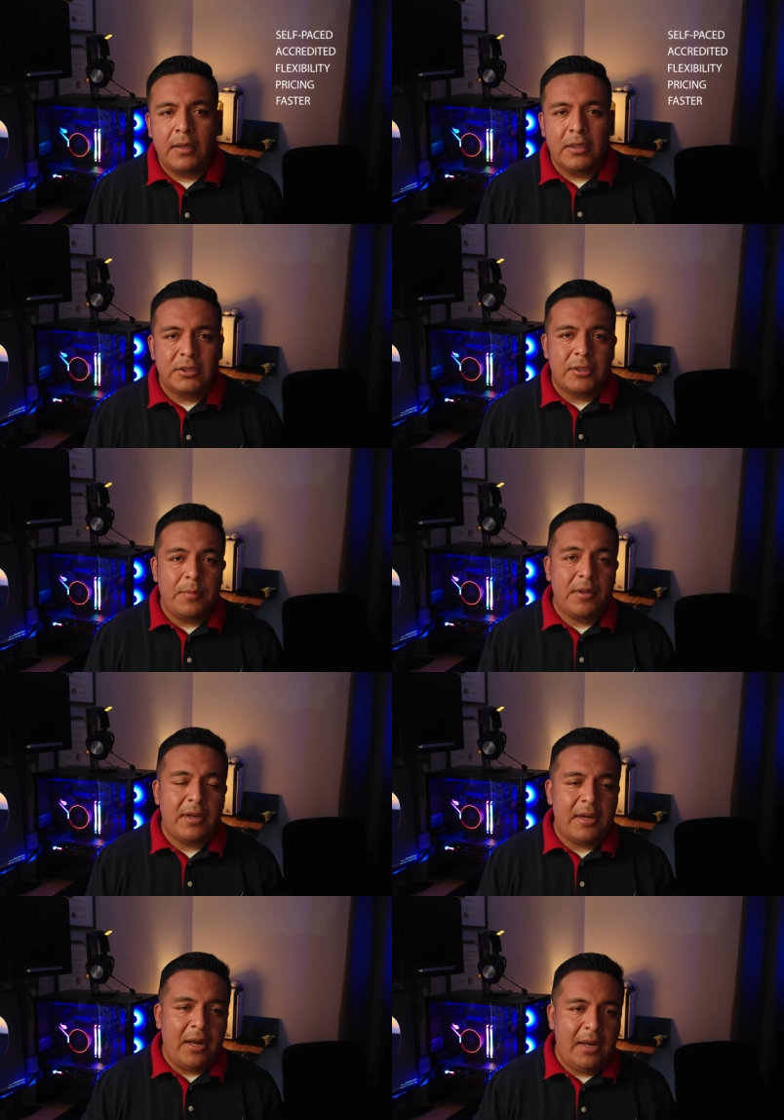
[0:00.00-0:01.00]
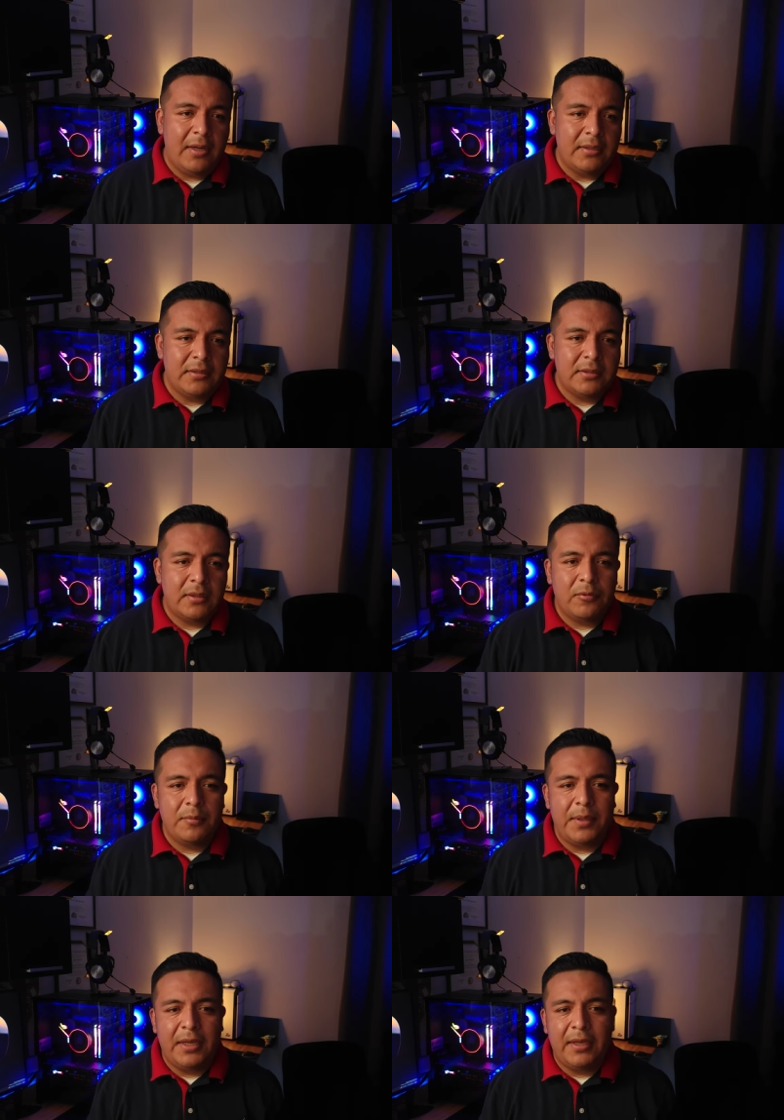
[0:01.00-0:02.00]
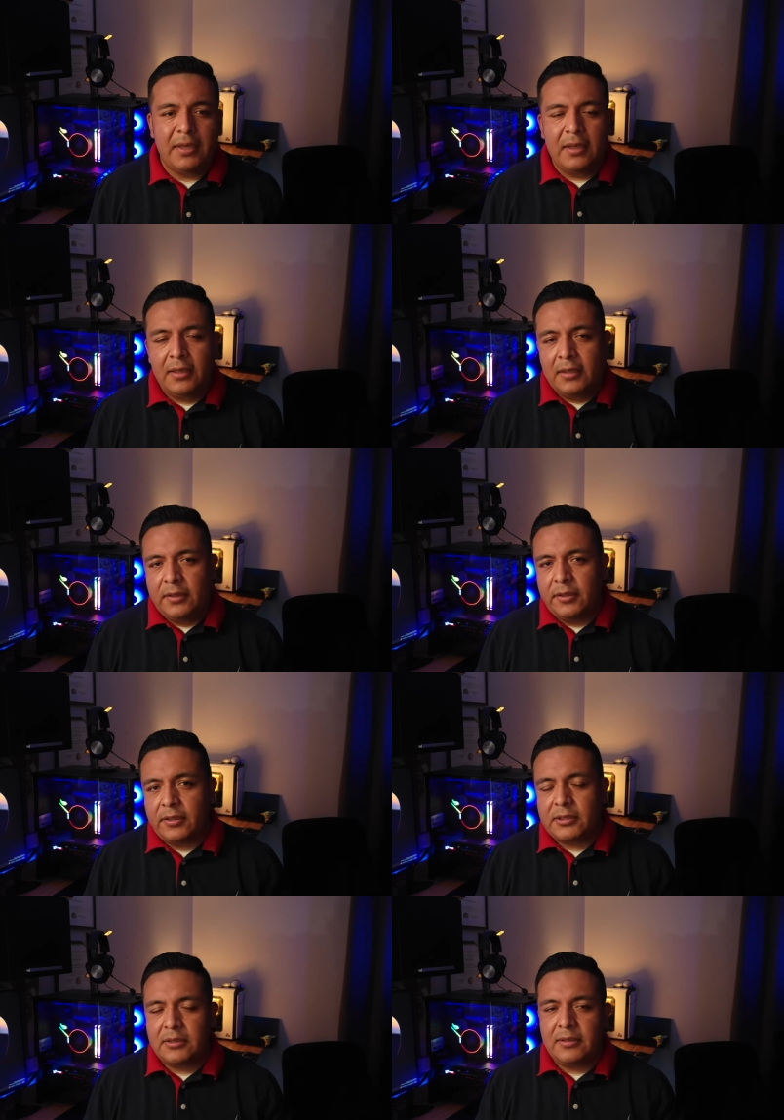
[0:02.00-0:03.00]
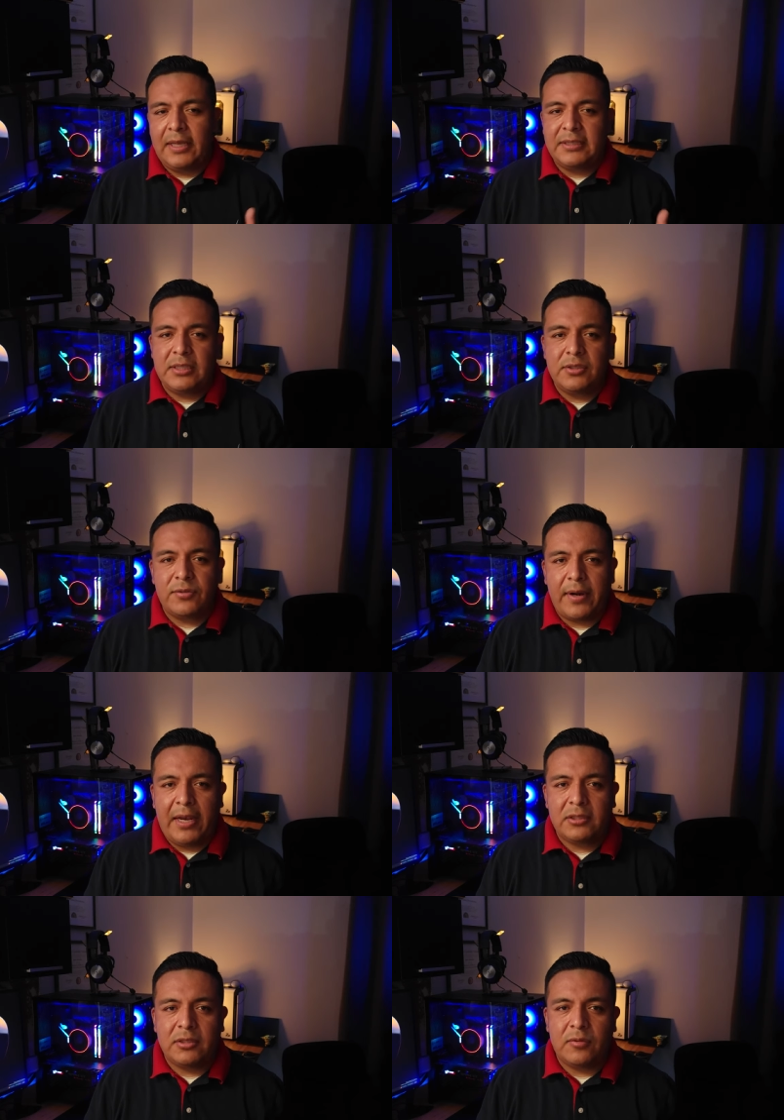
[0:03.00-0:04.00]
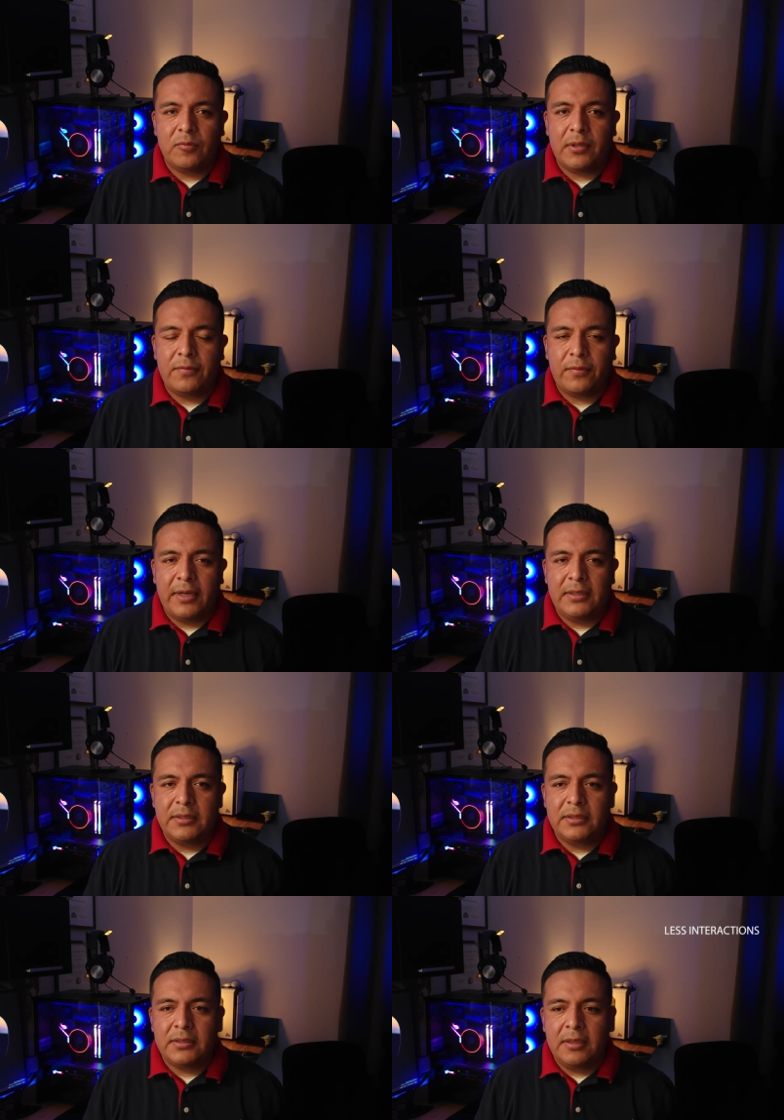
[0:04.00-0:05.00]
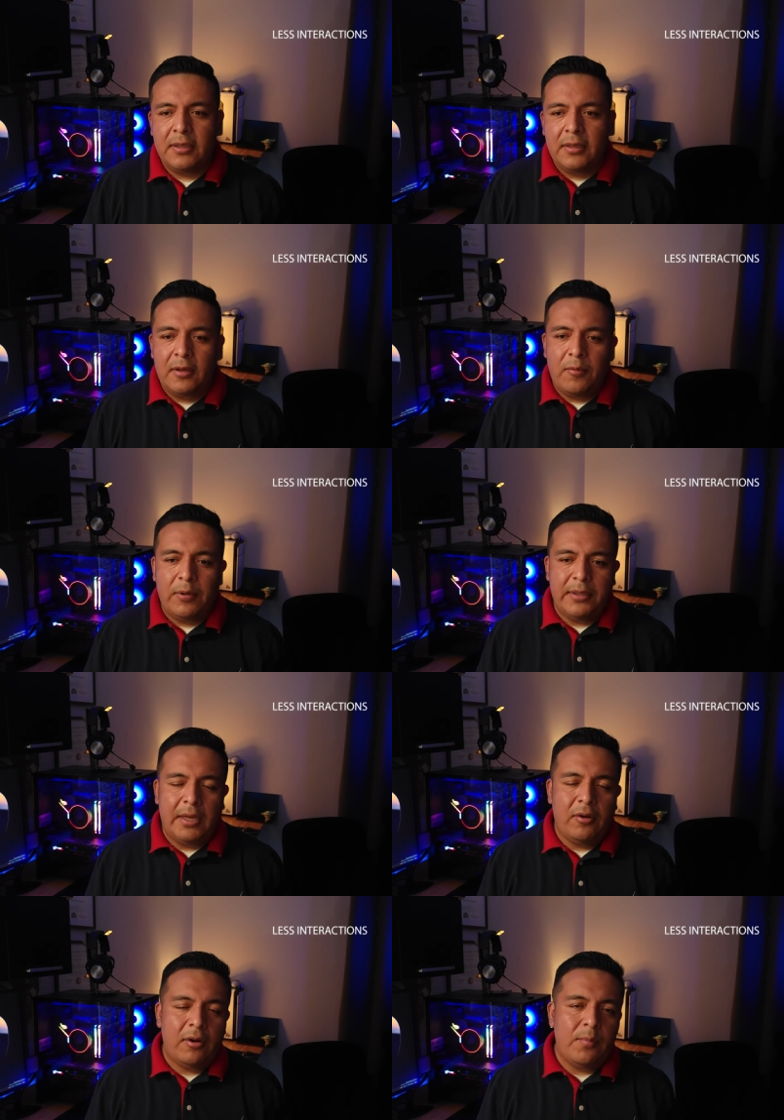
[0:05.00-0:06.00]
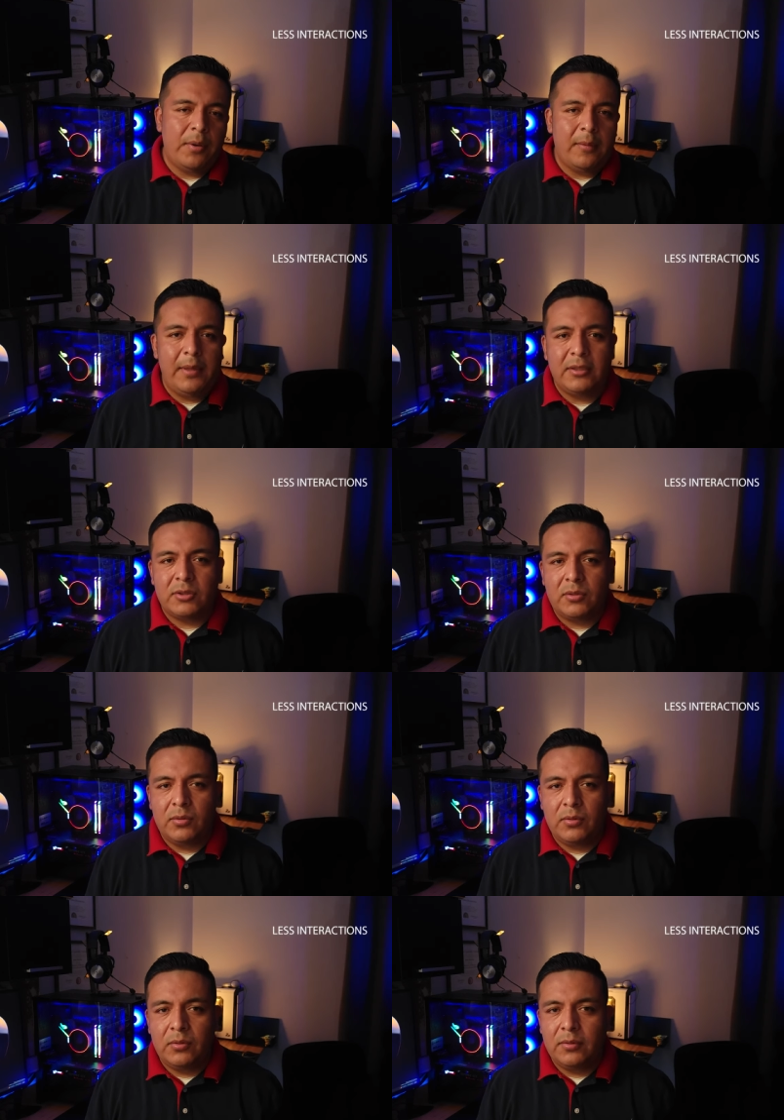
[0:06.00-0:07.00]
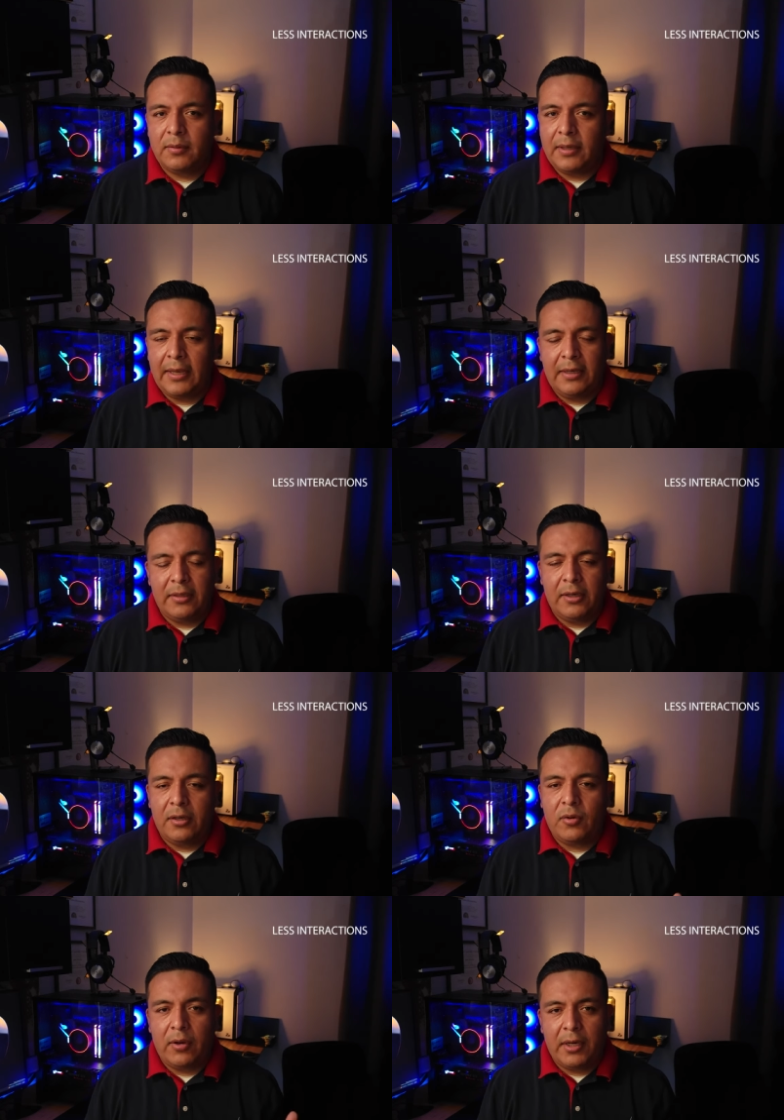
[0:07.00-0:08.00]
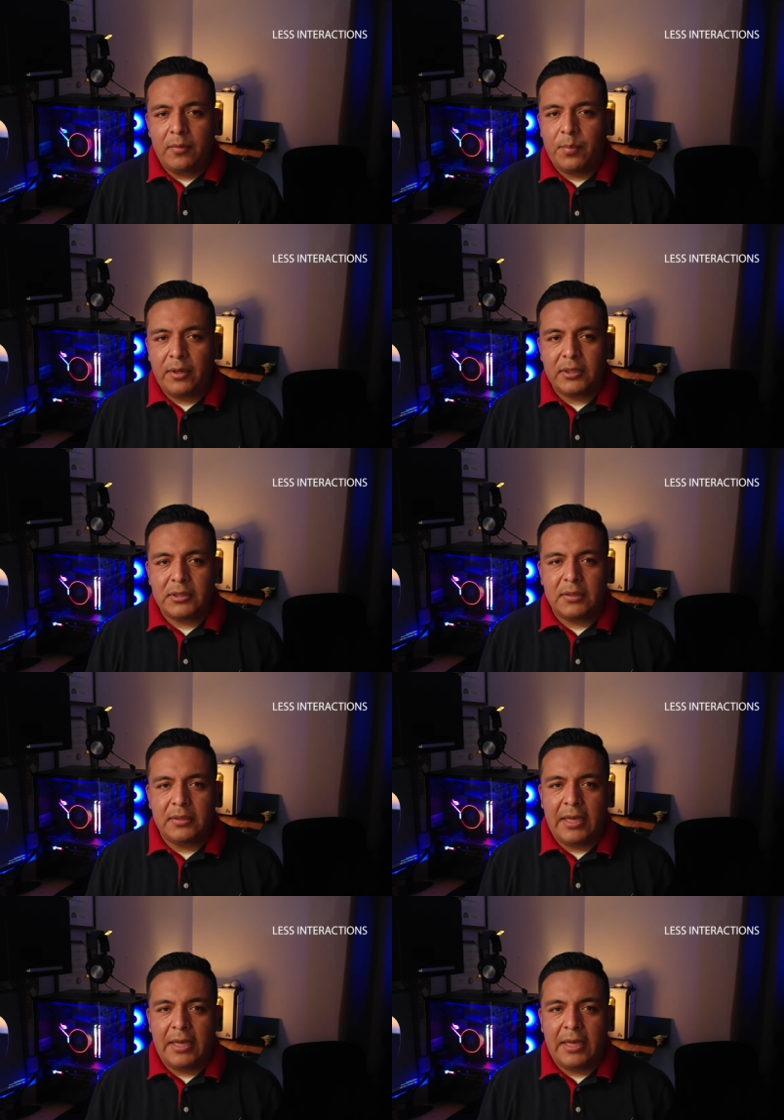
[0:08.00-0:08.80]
Some of the cons would be there's less interaction with friends. When they go to public school and they're going in person, they